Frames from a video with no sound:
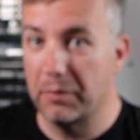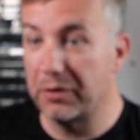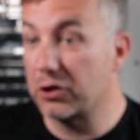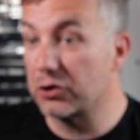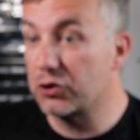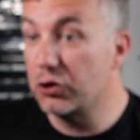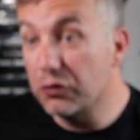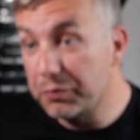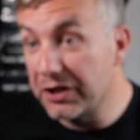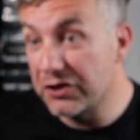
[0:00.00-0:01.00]
Because
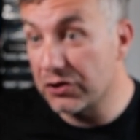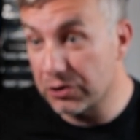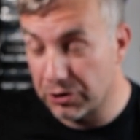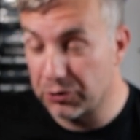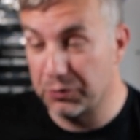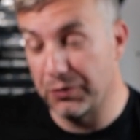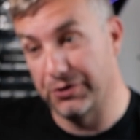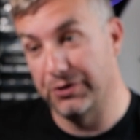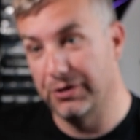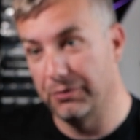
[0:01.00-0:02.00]
you've been such a good
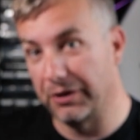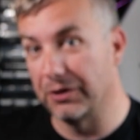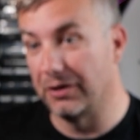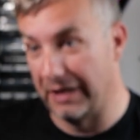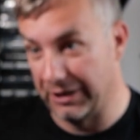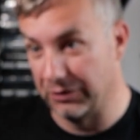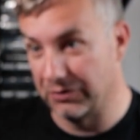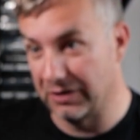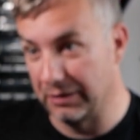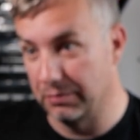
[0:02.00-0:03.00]
boy, we're gonna let you
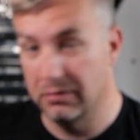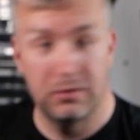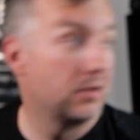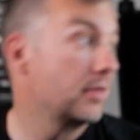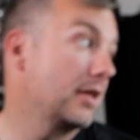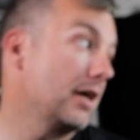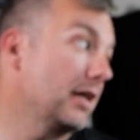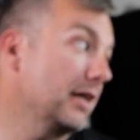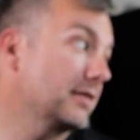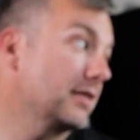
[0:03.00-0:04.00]
sleep.
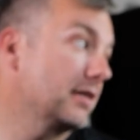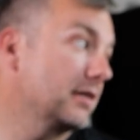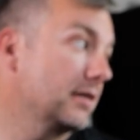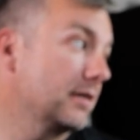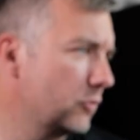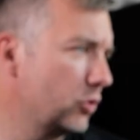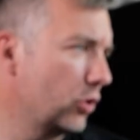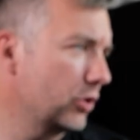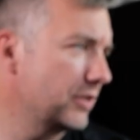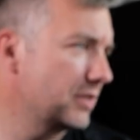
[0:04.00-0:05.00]
Alexa,
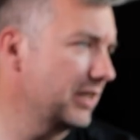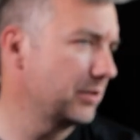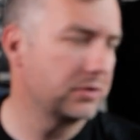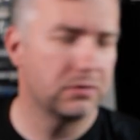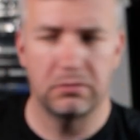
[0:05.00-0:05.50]
doggy sleep.